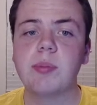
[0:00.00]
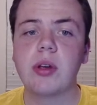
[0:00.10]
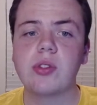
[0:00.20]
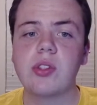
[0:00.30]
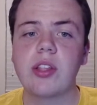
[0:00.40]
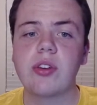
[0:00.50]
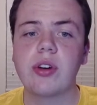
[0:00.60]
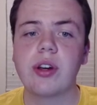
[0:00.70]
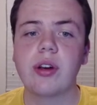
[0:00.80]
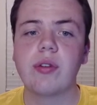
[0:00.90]
Ball State
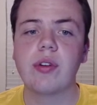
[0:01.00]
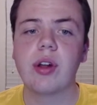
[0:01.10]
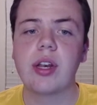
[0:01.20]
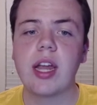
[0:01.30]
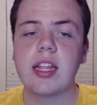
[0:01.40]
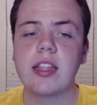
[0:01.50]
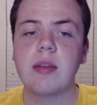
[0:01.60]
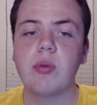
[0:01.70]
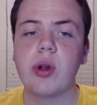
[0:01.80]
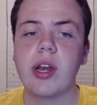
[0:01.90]
turning it over on
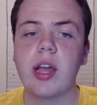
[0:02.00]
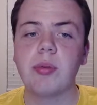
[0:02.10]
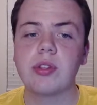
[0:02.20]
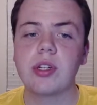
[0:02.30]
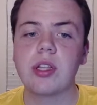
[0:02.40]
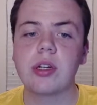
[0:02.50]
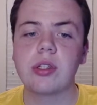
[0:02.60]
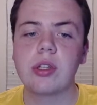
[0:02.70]
19.9% of theirs.